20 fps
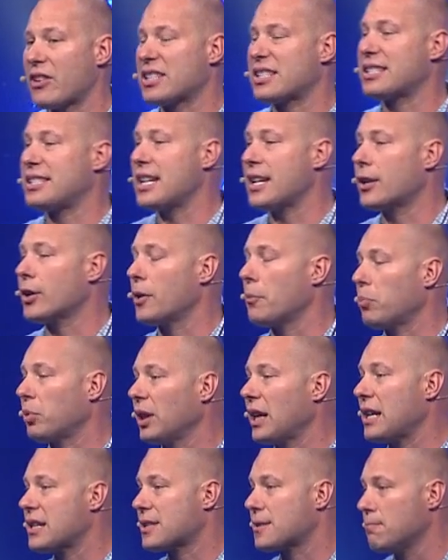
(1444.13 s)
a secret
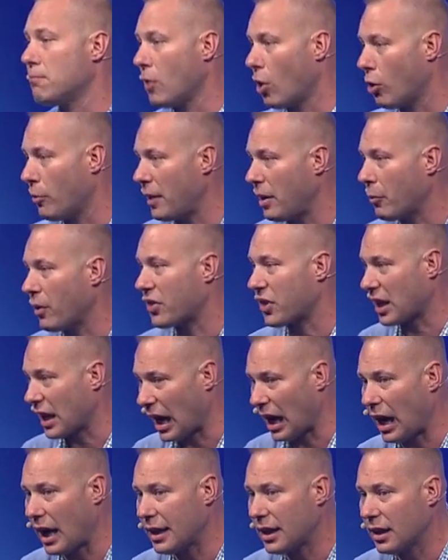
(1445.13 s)
place moment with
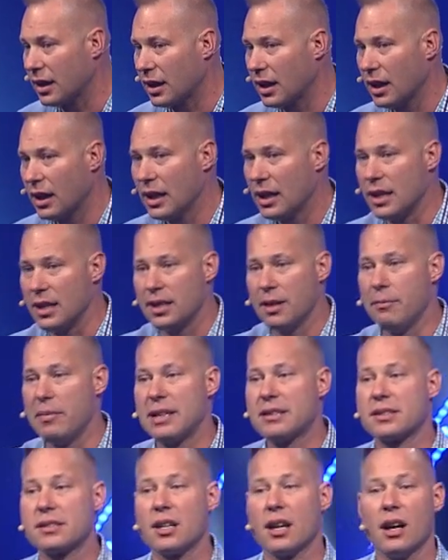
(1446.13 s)
God in the
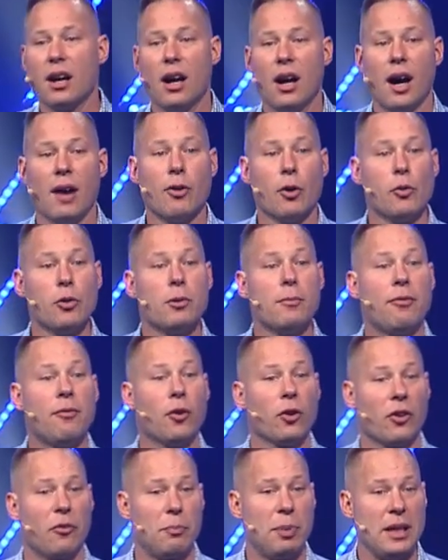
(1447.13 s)
midst of a room
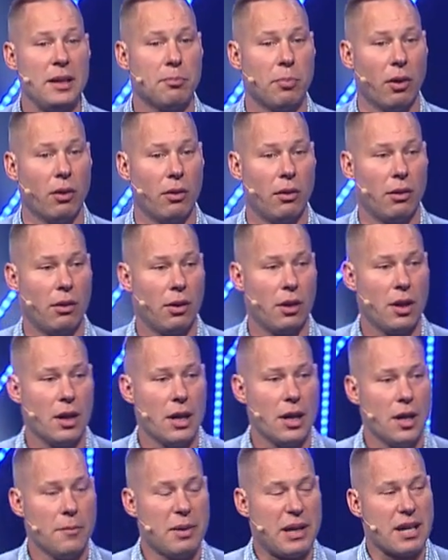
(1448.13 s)
full of people.
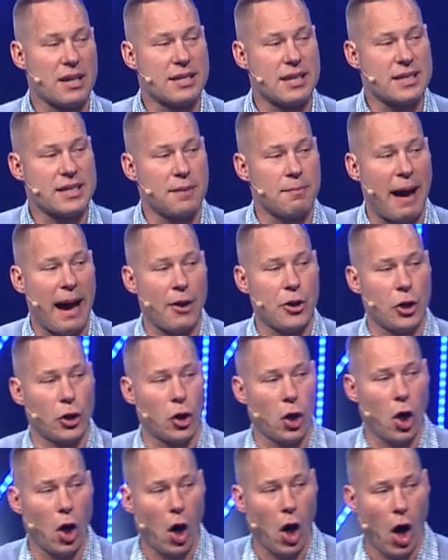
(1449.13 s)
Because it's about your
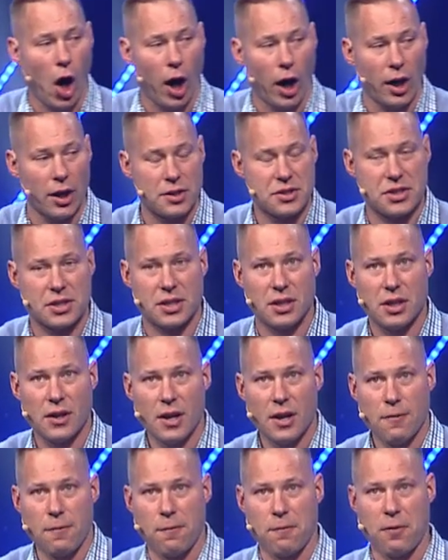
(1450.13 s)
heart
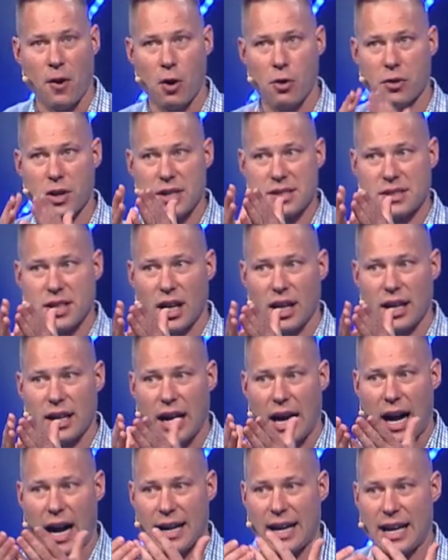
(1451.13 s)
focused on
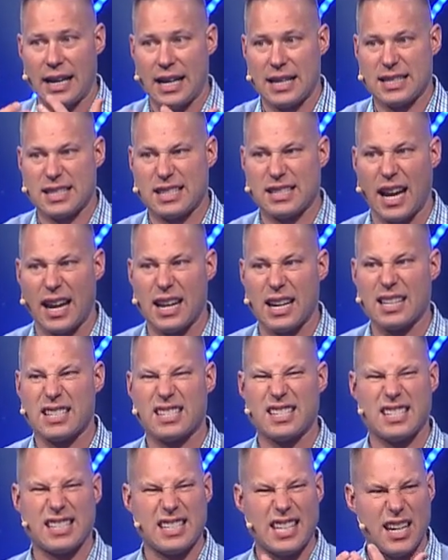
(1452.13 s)
God and it's staying
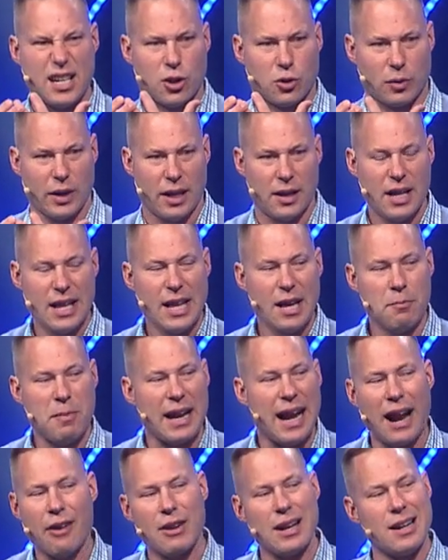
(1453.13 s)
secret. I
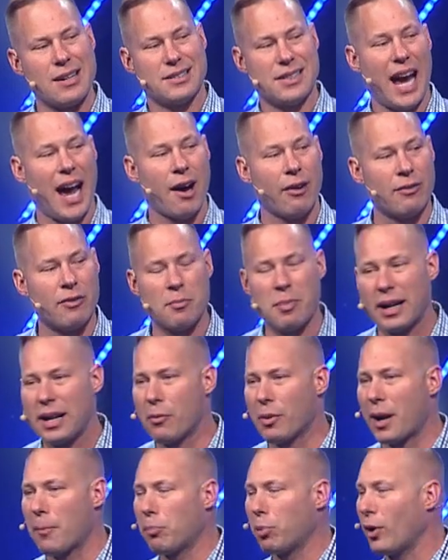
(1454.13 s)
mean, I don't need to tell everybody
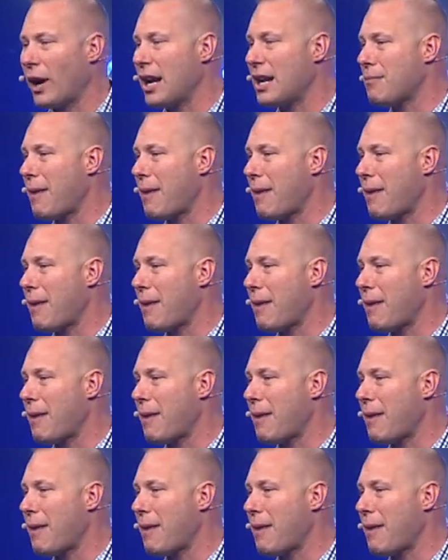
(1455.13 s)
what I'm praying